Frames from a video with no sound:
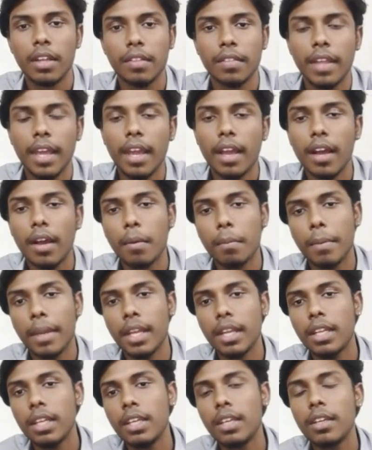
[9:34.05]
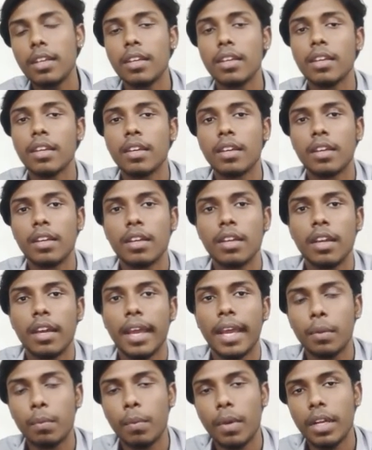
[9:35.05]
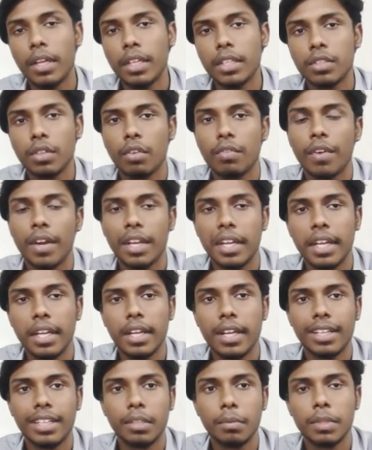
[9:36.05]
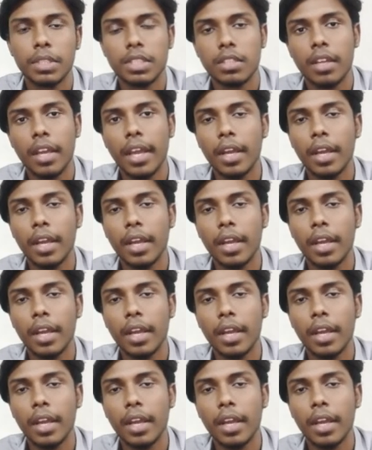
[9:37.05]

There are many advantages of onion cutting machine.